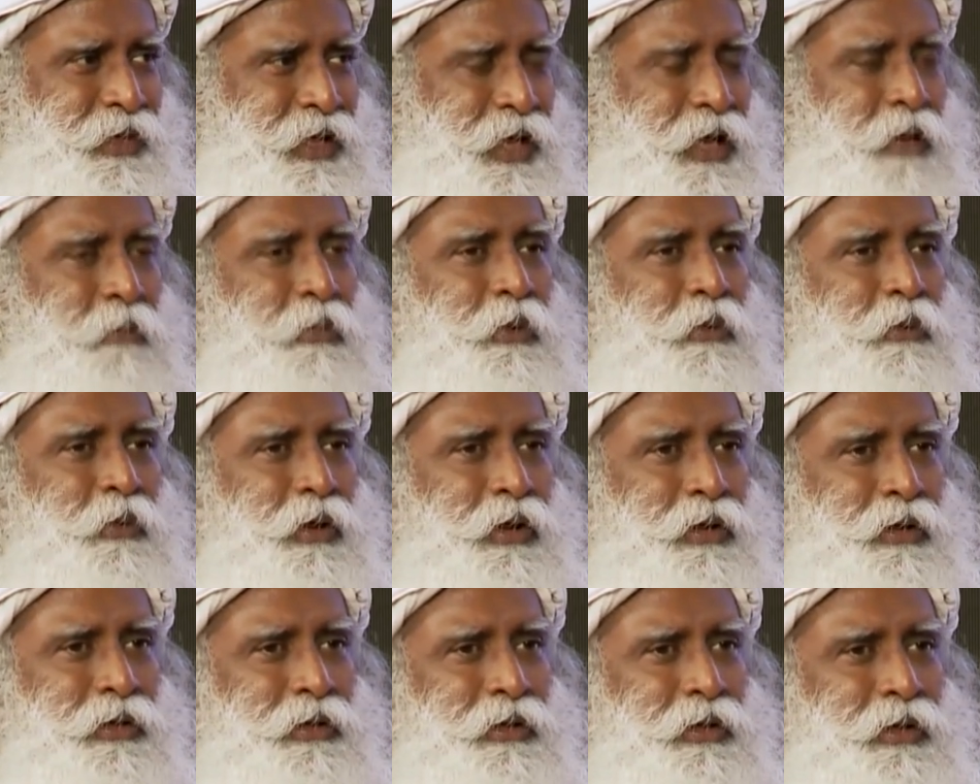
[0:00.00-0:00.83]
Above
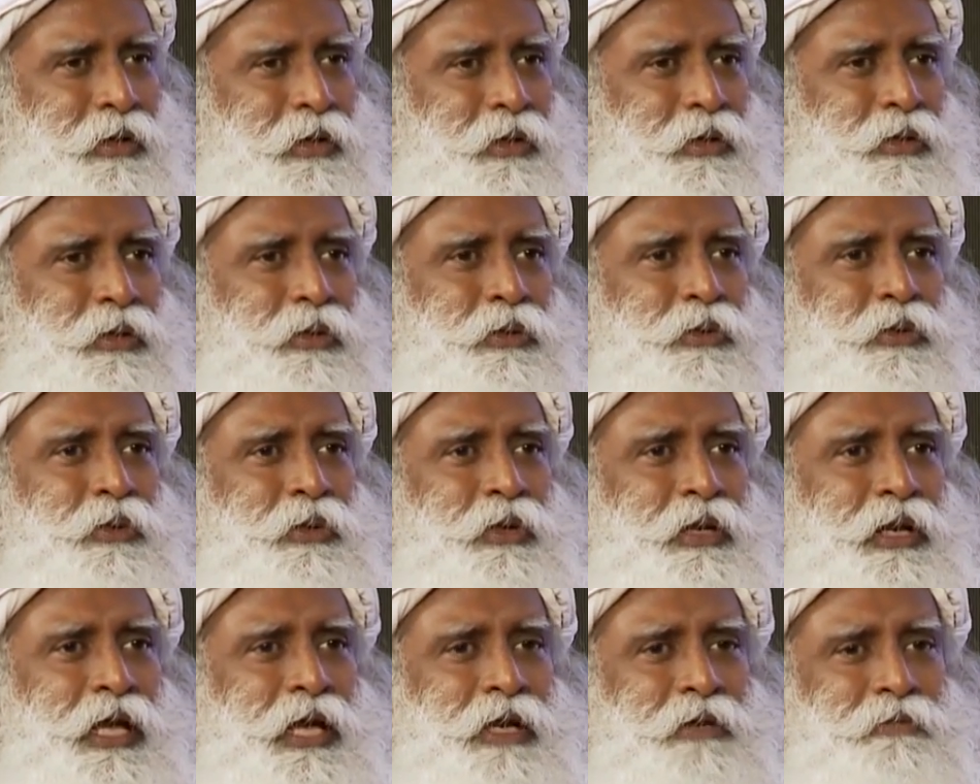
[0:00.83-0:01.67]
all,
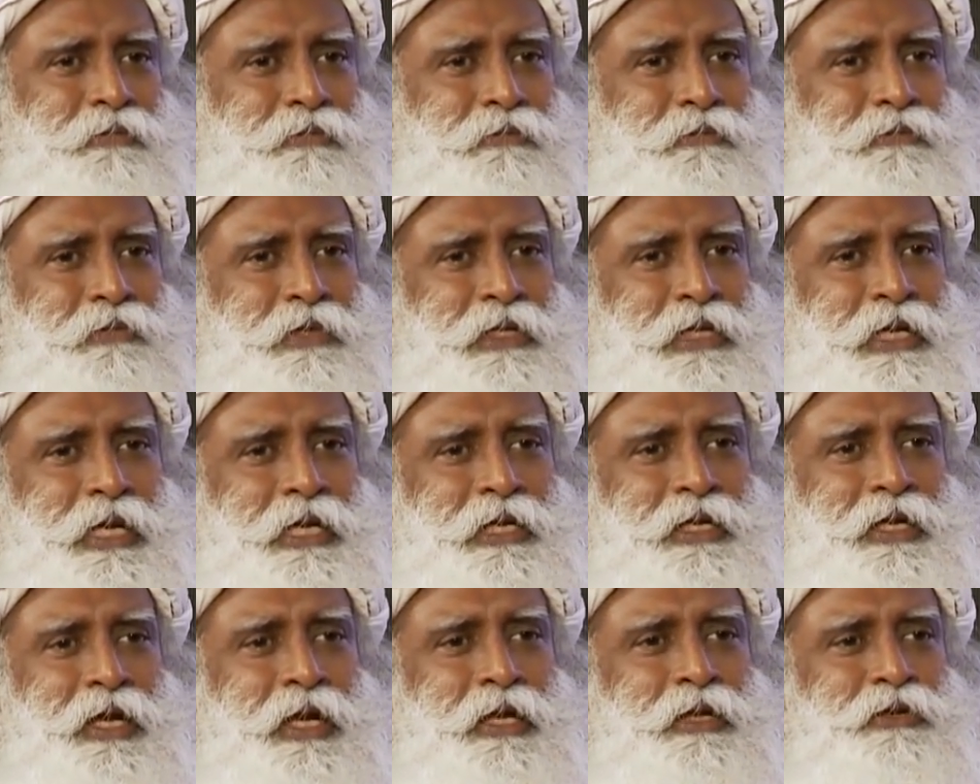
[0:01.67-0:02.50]
your life will
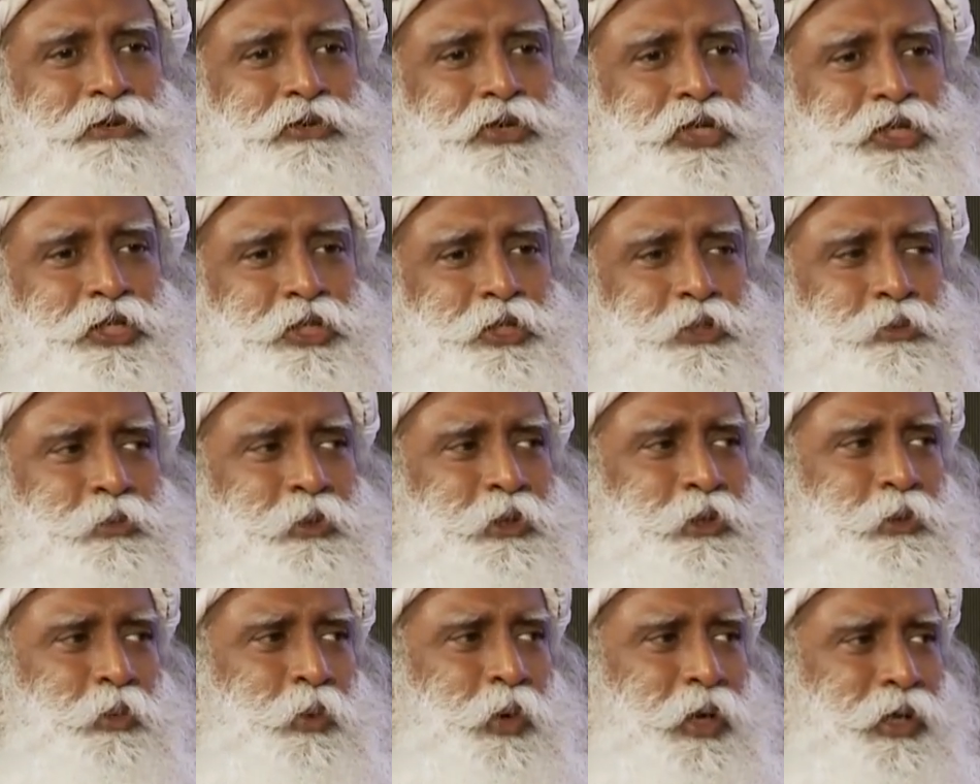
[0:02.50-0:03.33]
get enriched
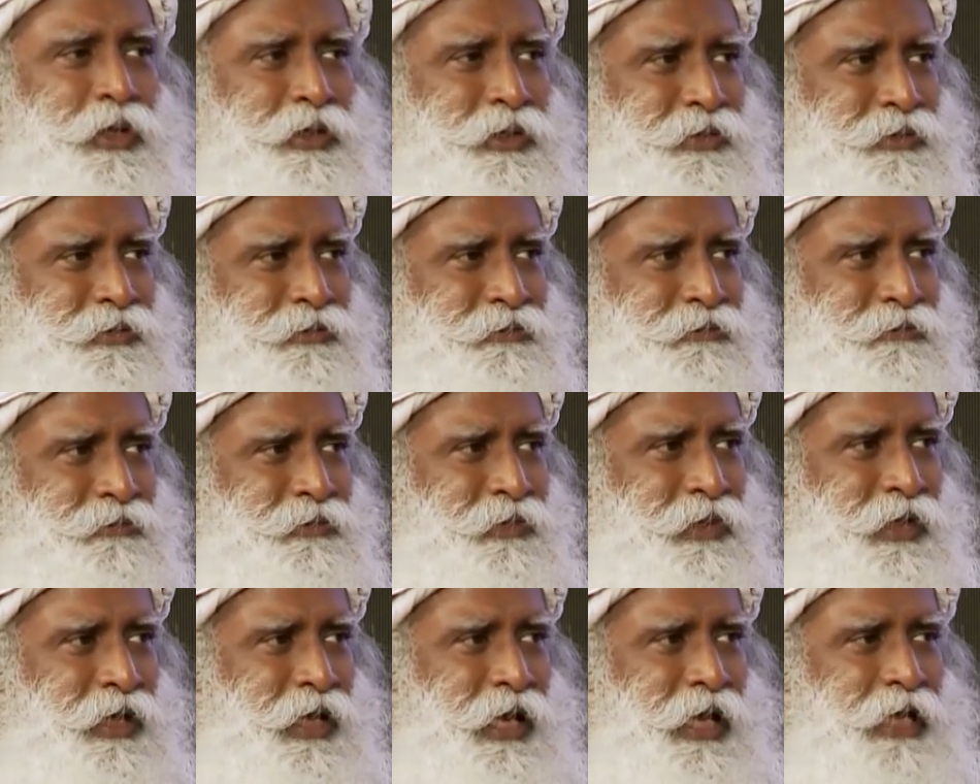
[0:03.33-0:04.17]
with work.
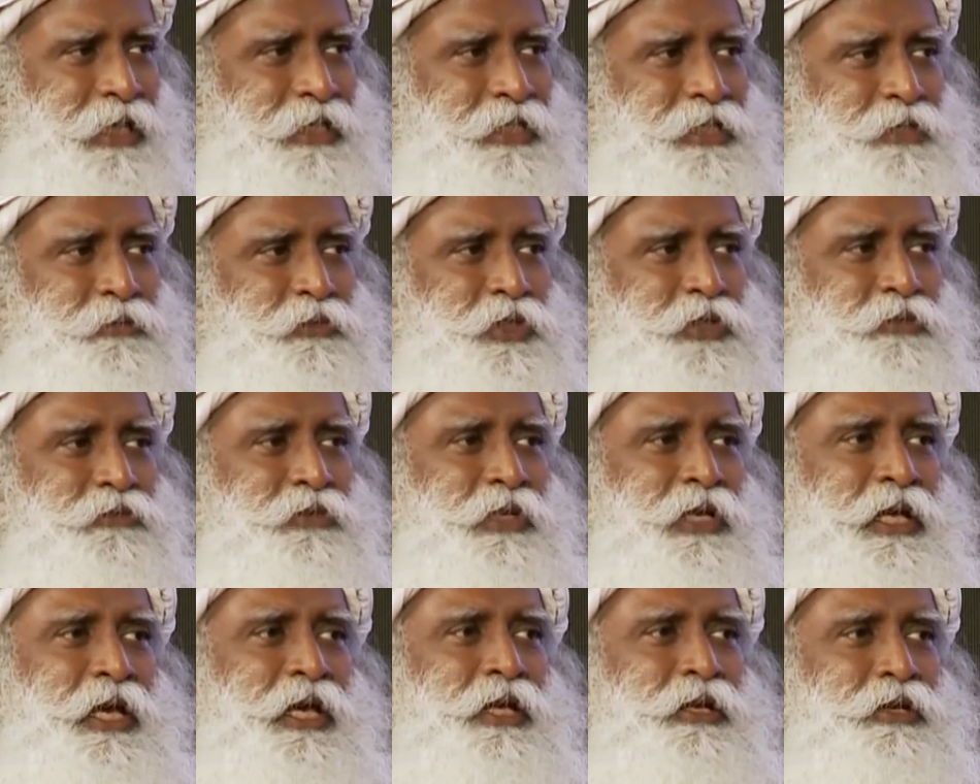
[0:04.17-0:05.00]
Activity
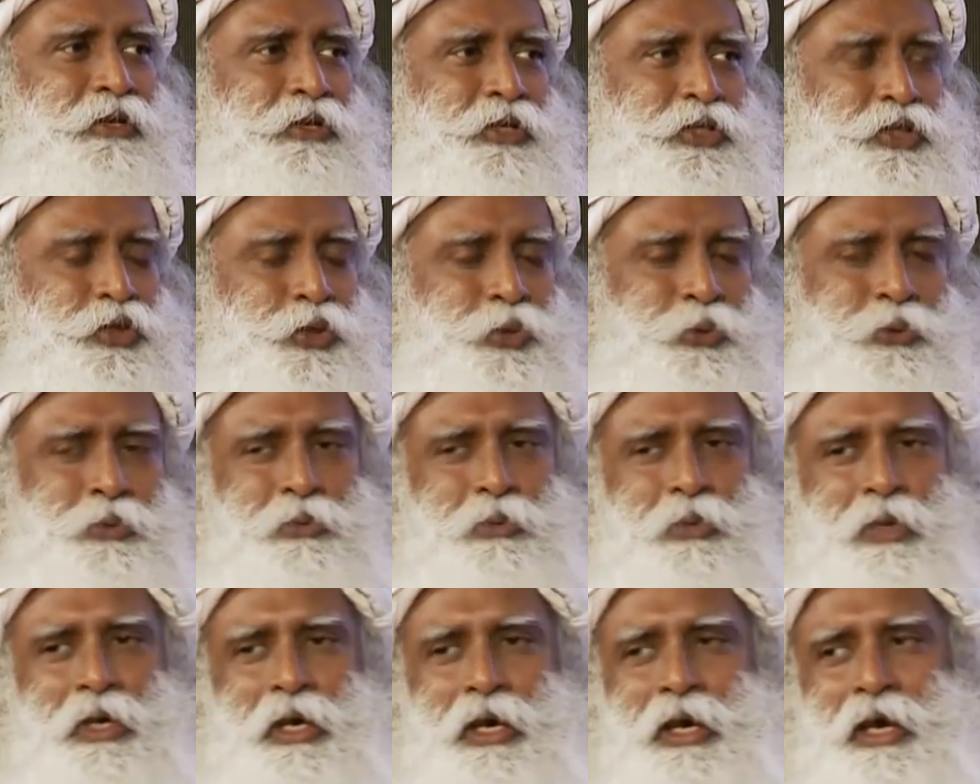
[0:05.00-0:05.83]
will enrich you,
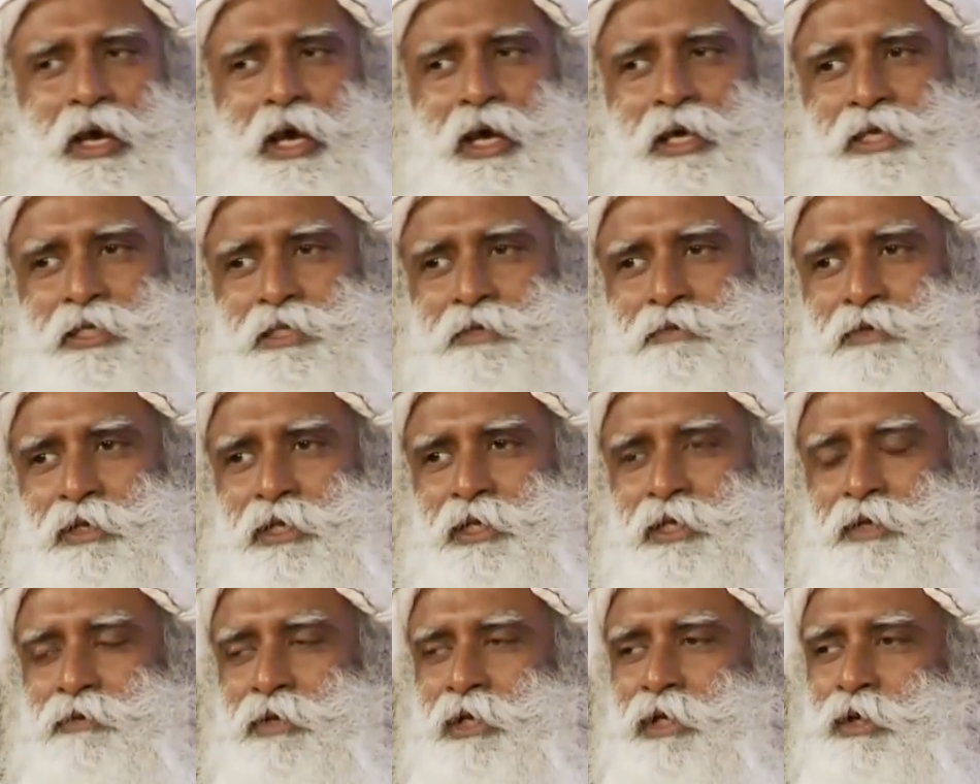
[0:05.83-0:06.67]

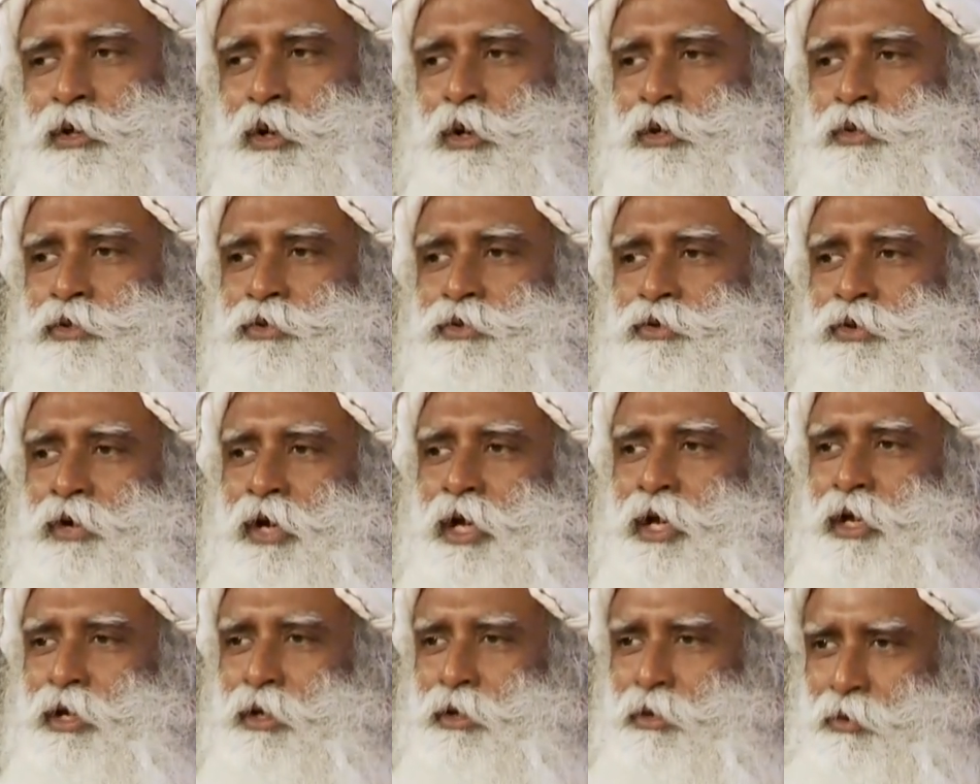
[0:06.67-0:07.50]
activity will not
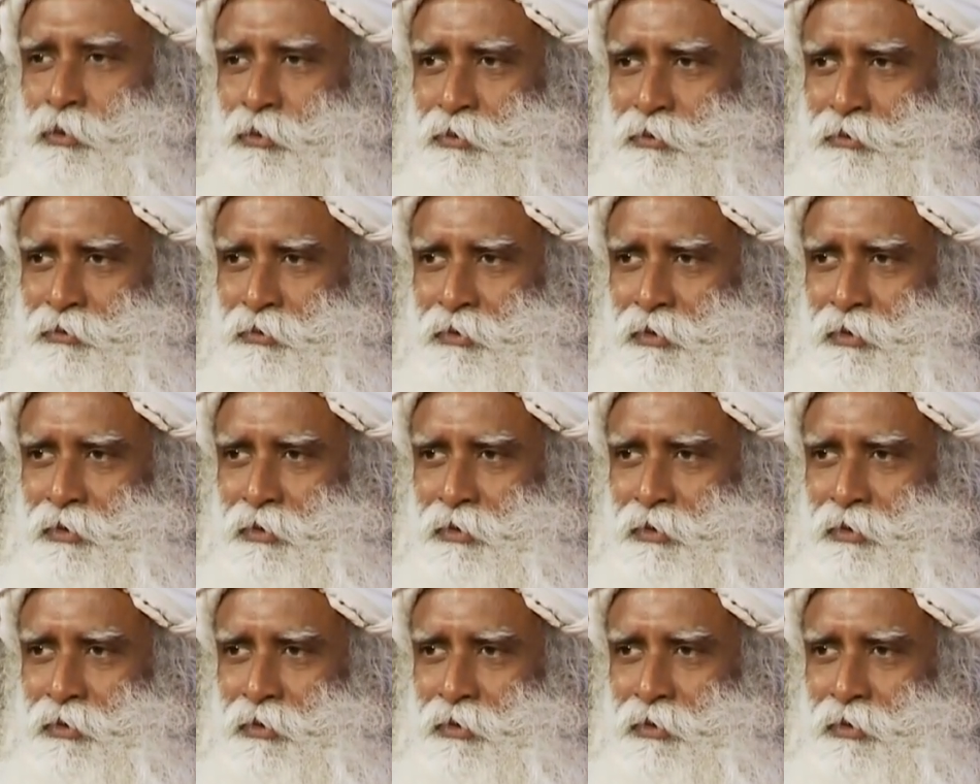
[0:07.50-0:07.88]
drain you.